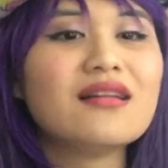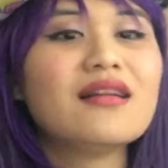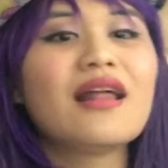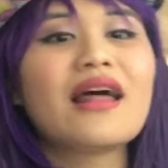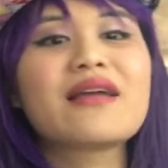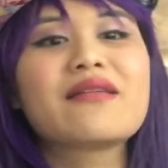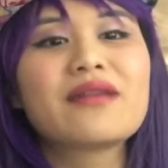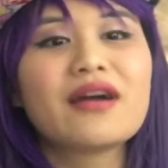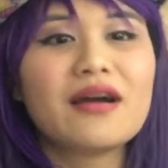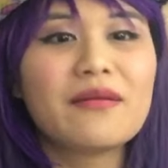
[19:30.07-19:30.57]

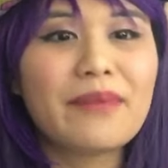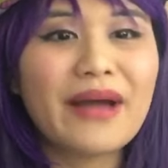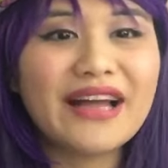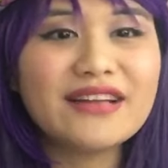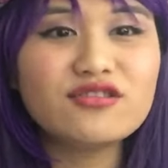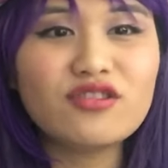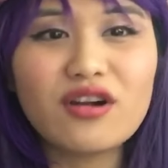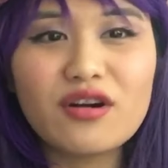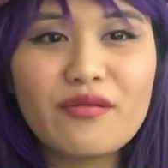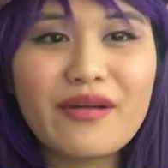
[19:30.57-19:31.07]
like,
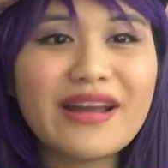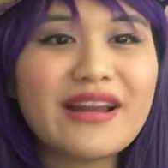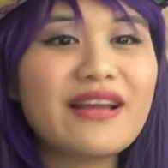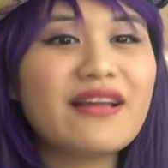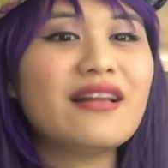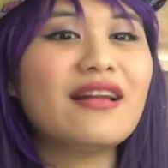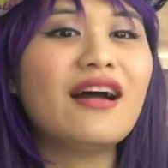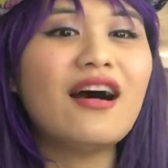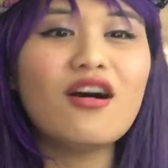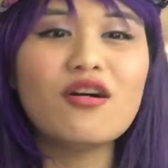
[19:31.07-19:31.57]
Pedro. Pedro already
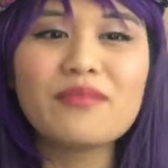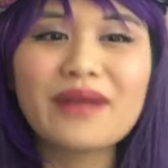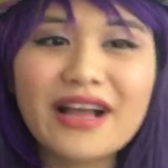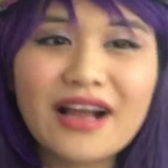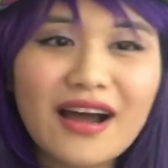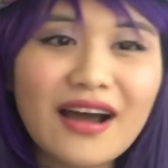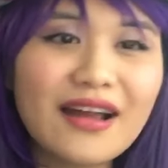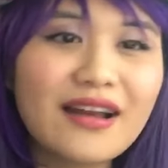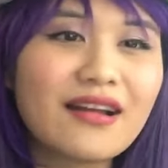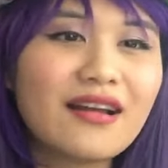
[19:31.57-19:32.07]
hit, oh my
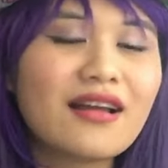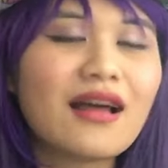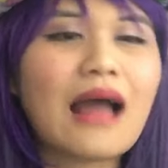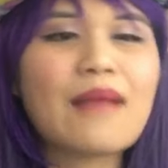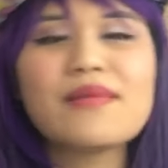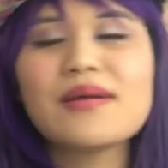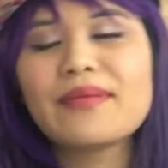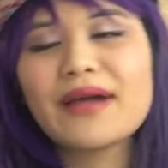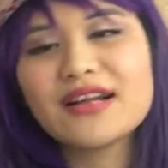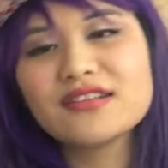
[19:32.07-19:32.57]
god, I
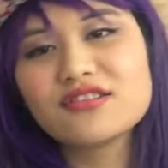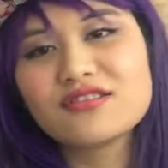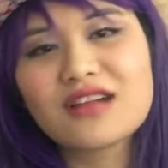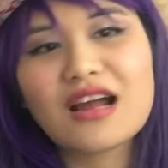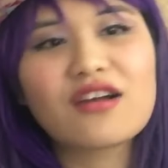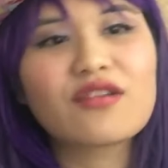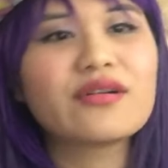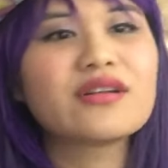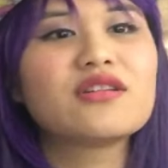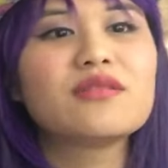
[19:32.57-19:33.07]
mean Pedro's
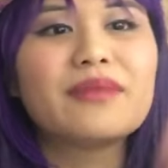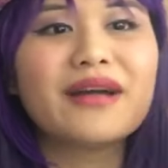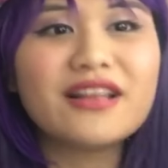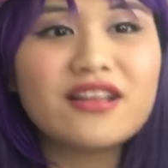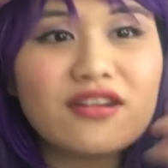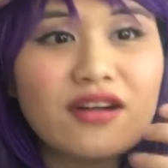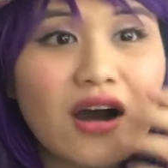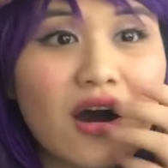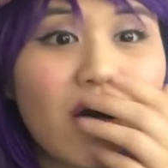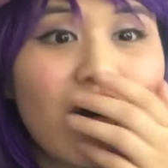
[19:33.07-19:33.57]
not going to, but
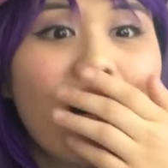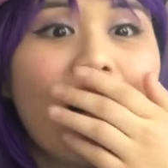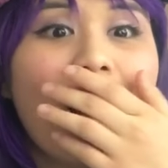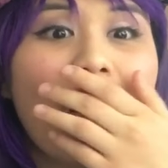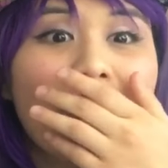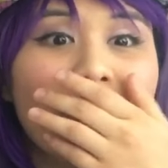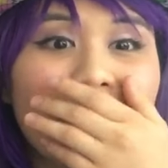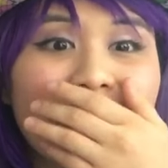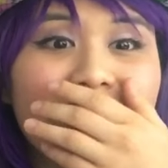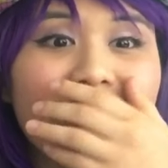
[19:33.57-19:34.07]
you know,
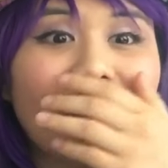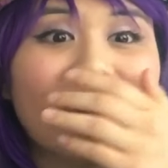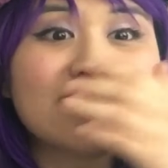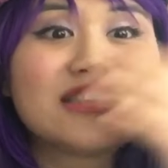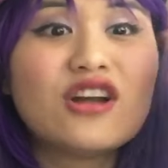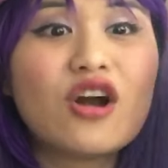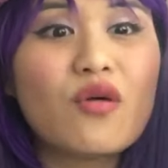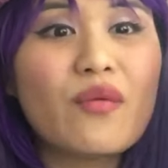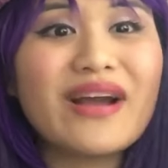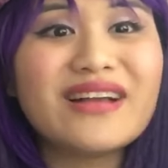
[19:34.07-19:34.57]
oh my gosh,
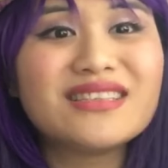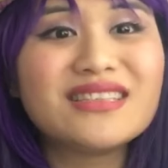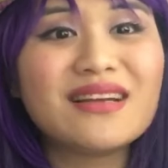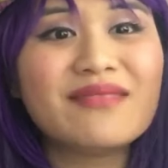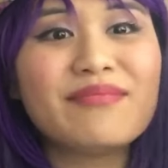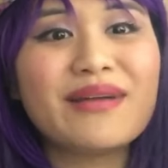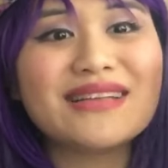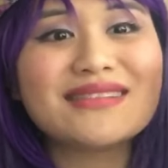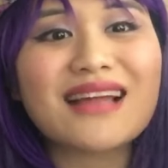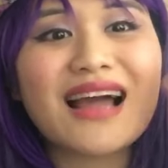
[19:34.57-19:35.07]
no way,
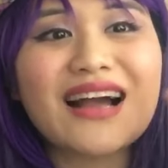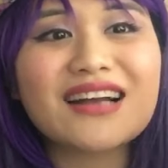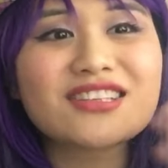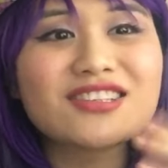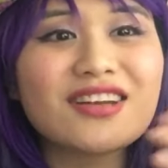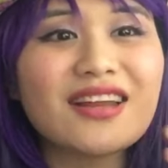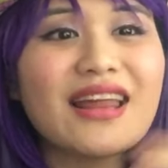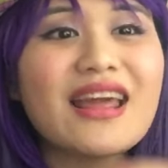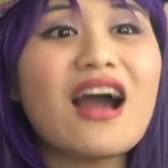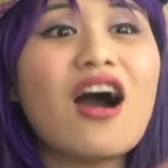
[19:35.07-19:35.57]
Jinbei's
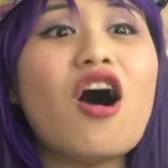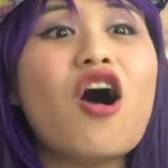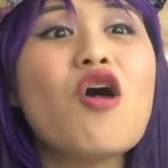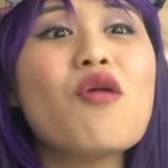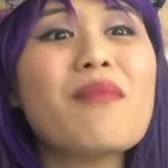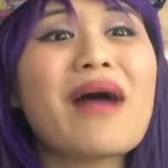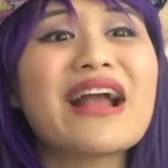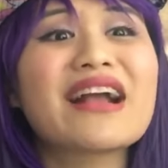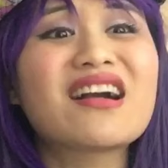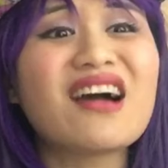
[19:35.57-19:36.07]
actually,
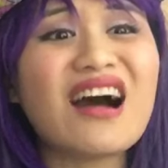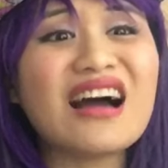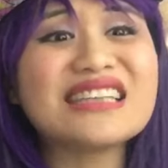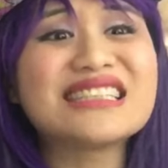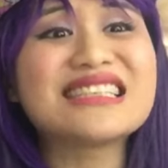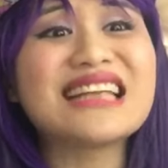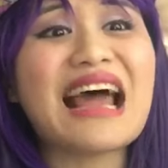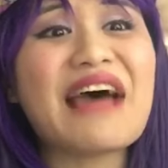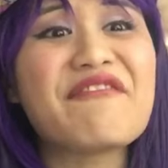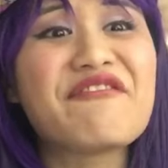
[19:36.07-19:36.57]
oh my
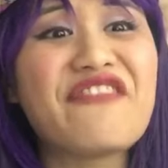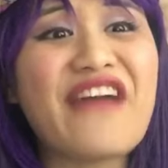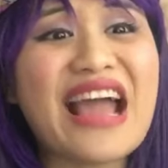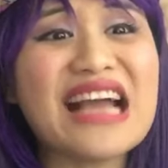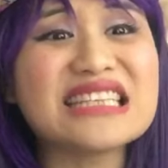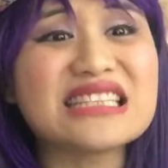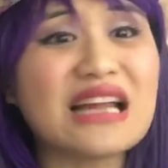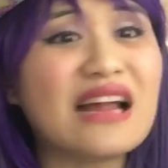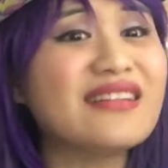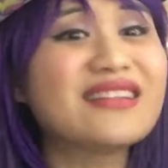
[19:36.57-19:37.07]

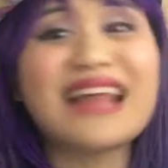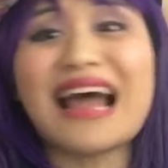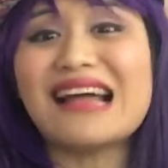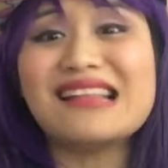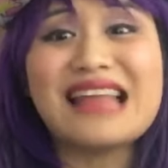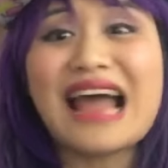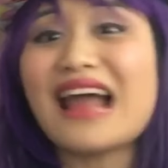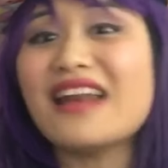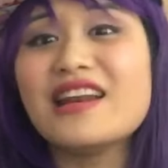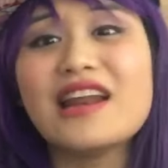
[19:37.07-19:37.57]
gosh,
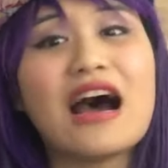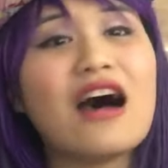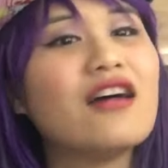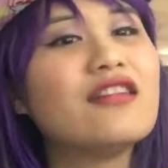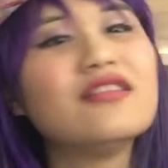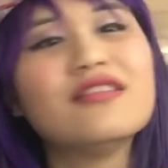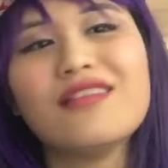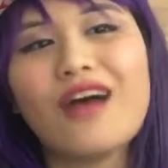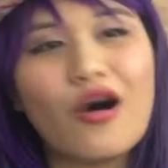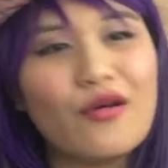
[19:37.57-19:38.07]
that
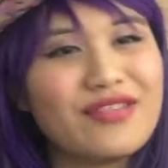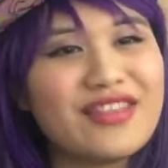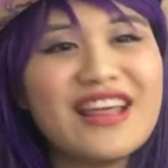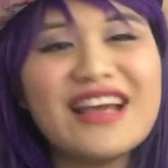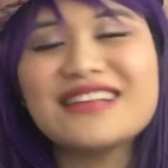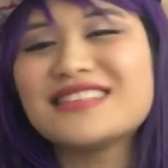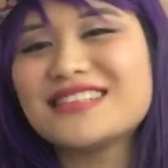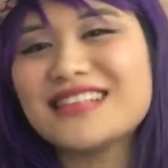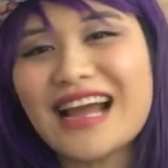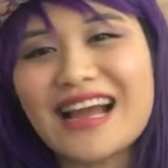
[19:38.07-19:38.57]
face, no,
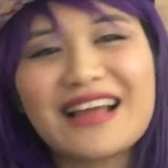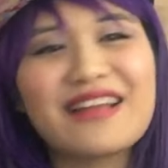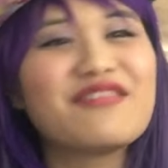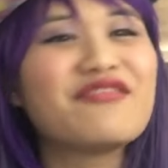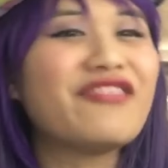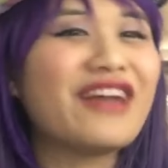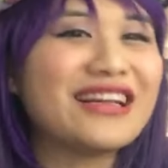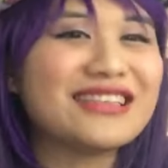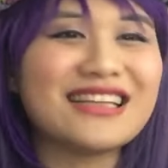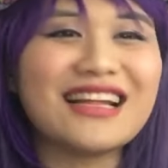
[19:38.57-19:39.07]
this
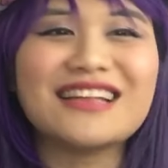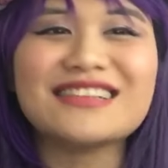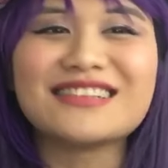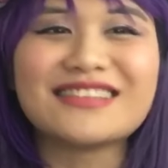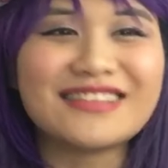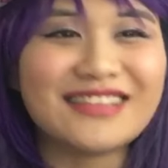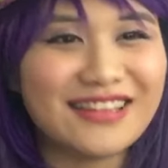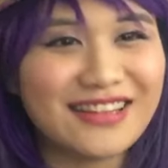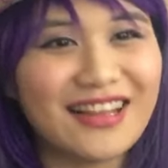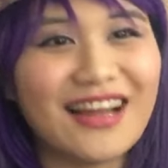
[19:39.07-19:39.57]
second face is
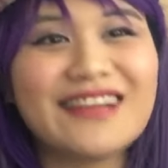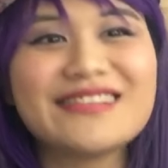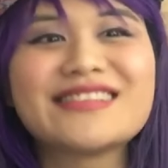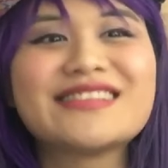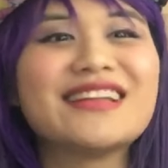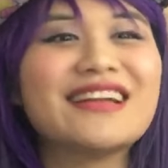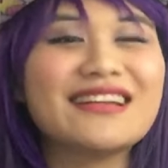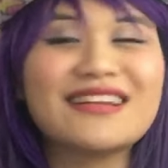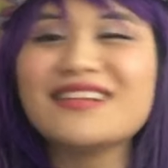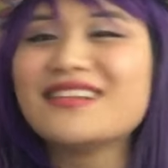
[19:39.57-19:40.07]
thus
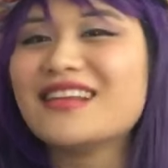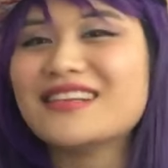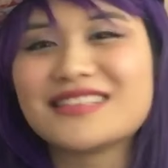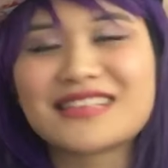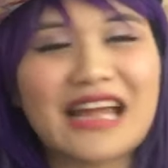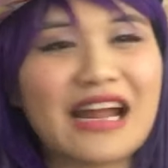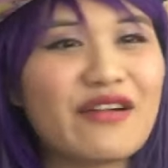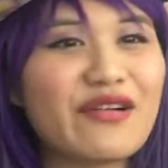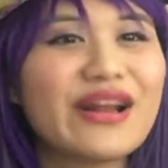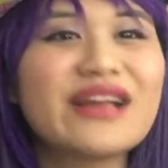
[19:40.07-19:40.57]
the
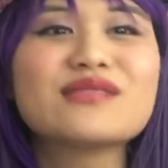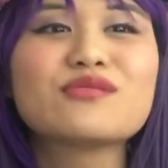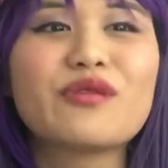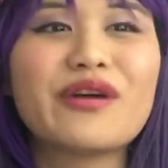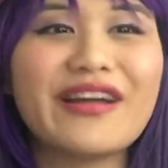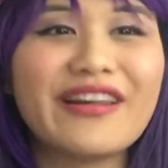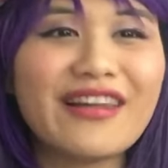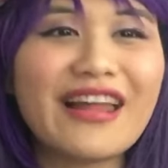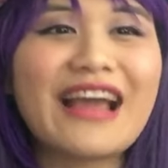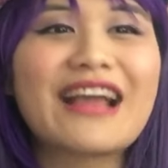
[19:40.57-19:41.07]
scariest
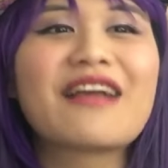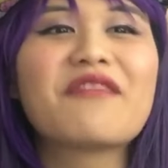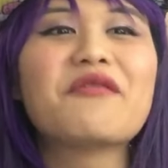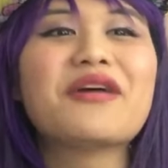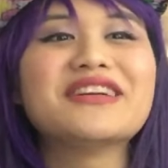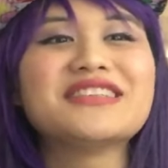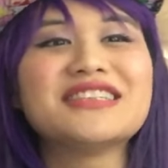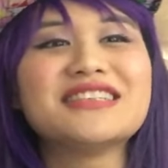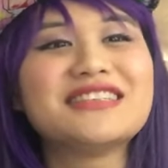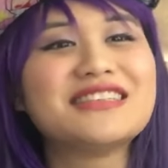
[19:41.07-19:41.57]
one, like
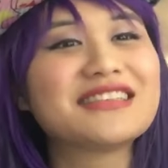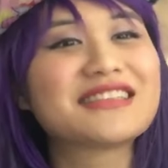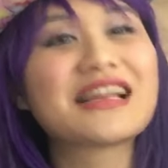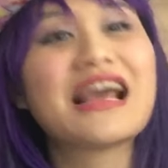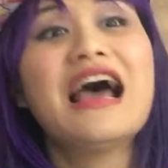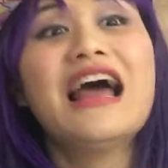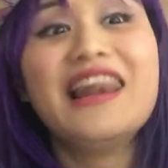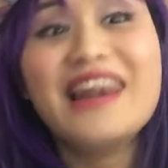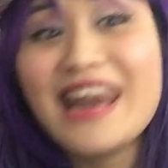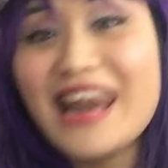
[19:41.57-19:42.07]
where she's just
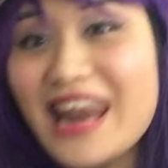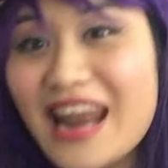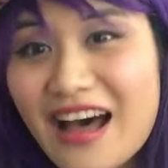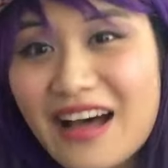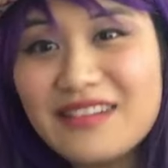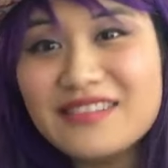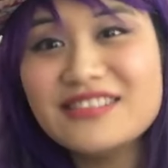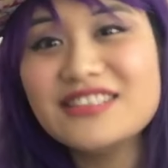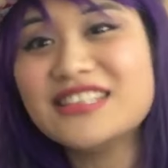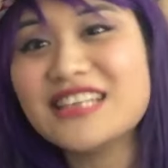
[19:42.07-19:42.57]

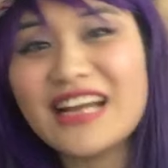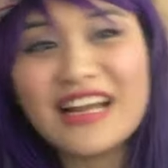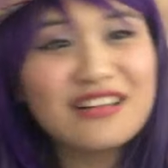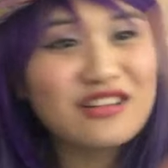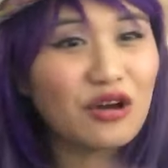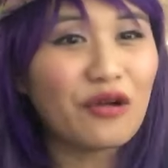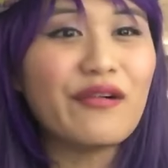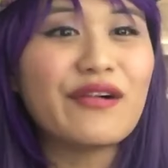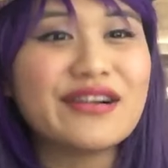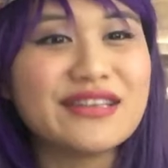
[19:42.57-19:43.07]

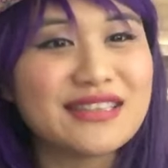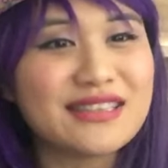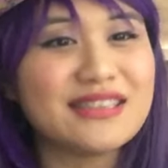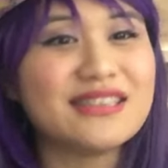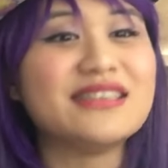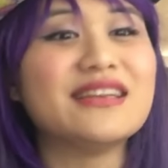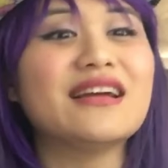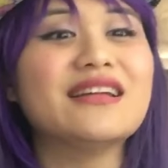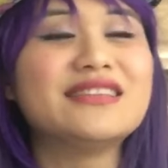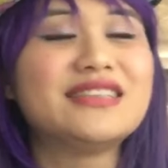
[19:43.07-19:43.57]
lunging towards
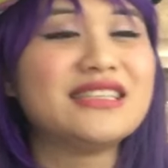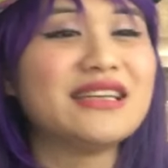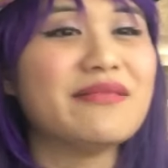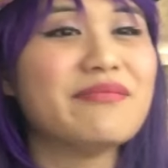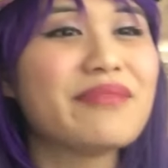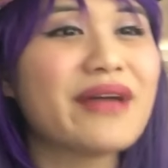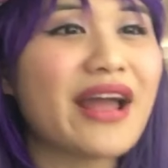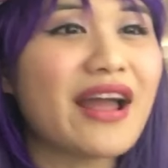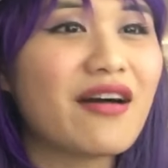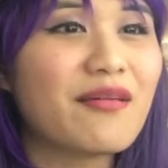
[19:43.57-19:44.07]

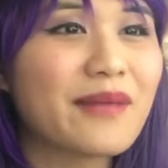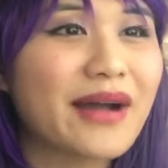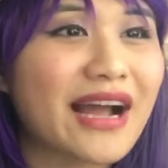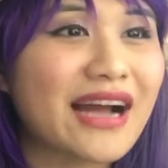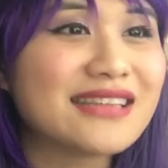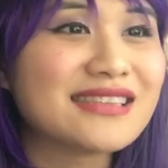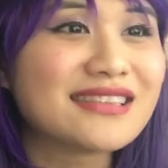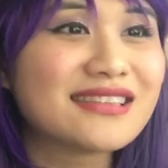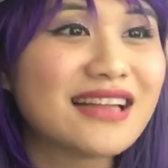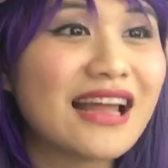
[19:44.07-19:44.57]
Jinbei, oh my
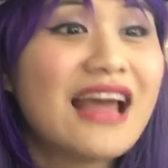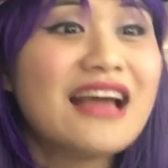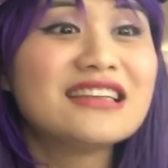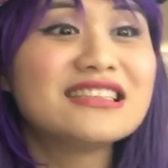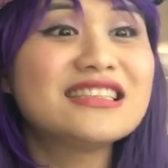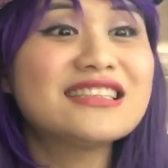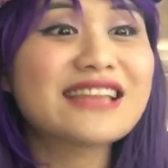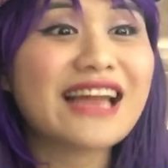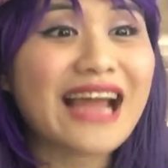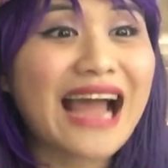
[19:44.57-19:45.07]
gosh,
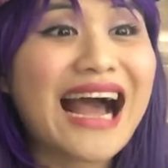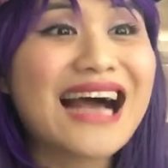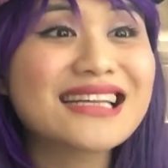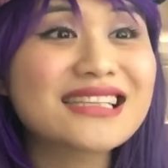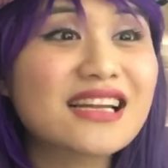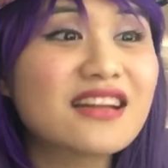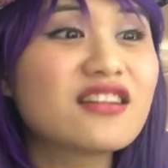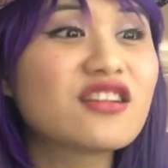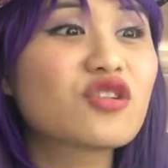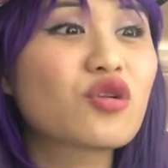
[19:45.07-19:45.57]
she's like
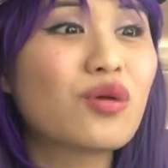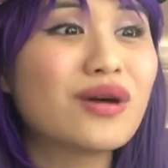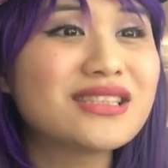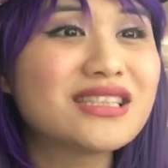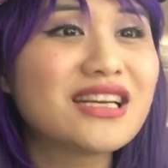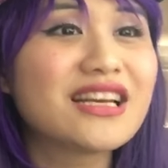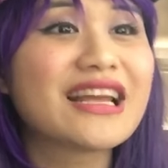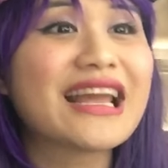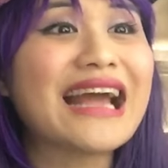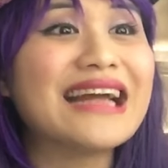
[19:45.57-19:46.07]
asking the
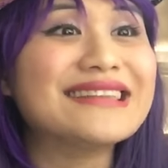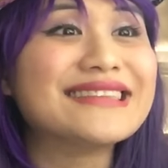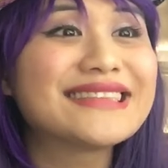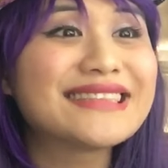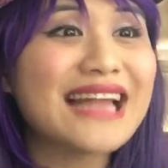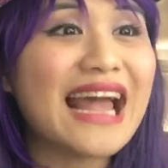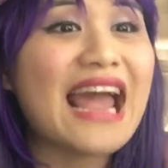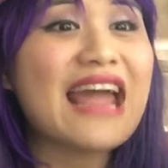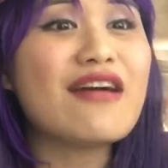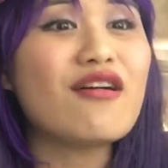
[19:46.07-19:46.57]
question again,
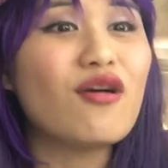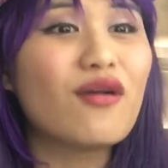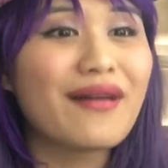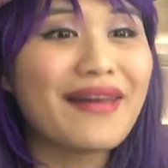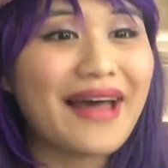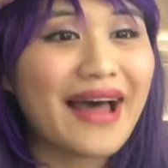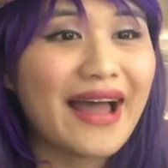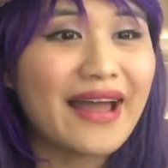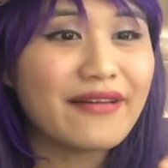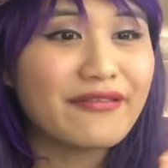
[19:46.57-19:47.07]
stay or
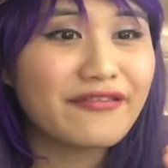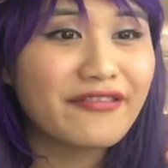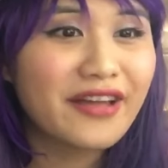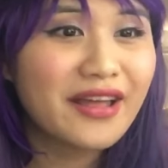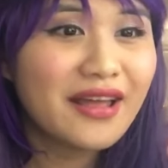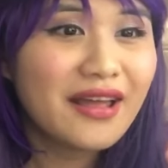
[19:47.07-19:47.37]
life,